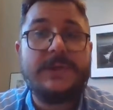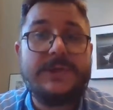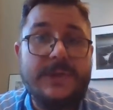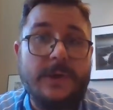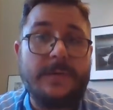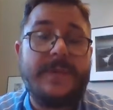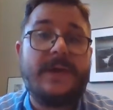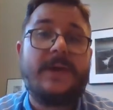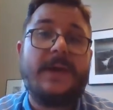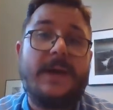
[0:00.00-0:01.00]
So
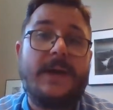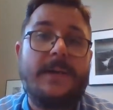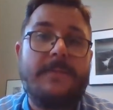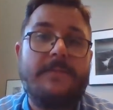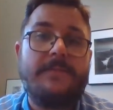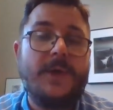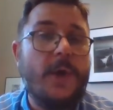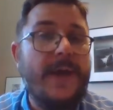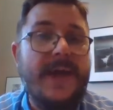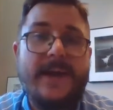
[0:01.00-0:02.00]

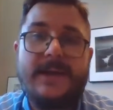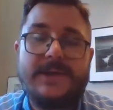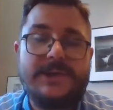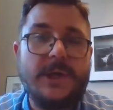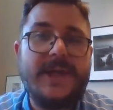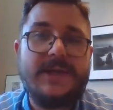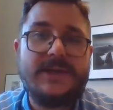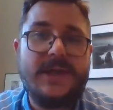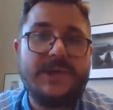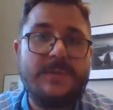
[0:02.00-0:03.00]
go ahead, start that
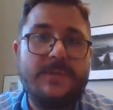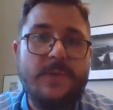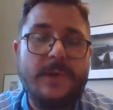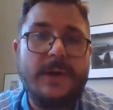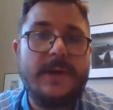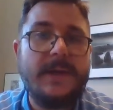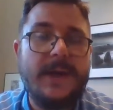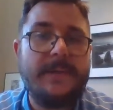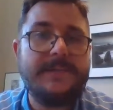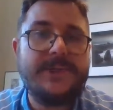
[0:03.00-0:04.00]
discussion board,
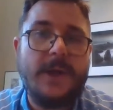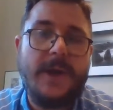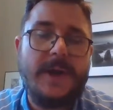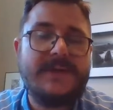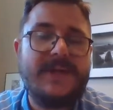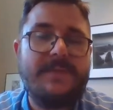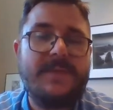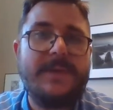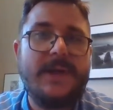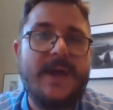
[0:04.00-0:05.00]
start your annotated
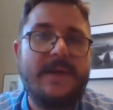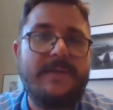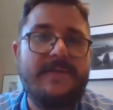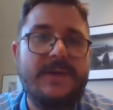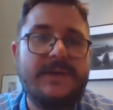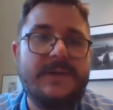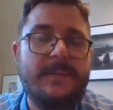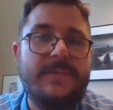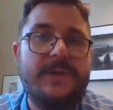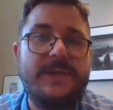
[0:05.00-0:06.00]
bibliographies.
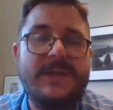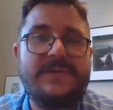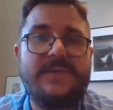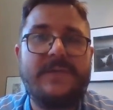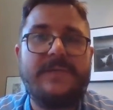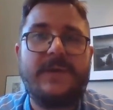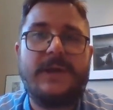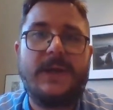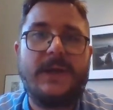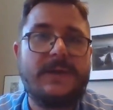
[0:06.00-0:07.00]
Please feel
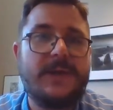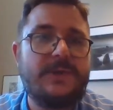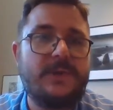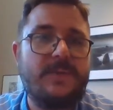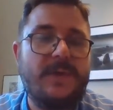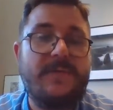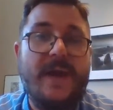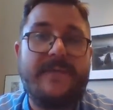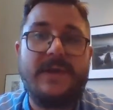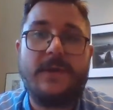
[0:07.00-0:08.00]
free to get in touch with me if you
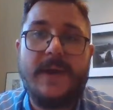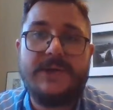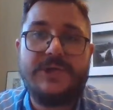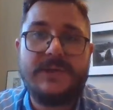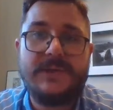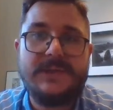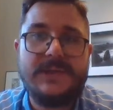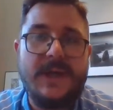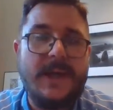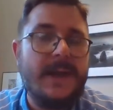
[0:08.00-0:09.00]
have any questions.